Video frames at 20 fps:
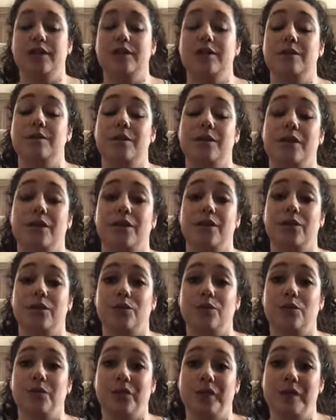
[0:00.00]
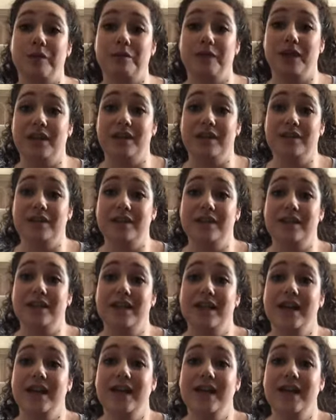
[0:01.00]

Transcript: to be 3 months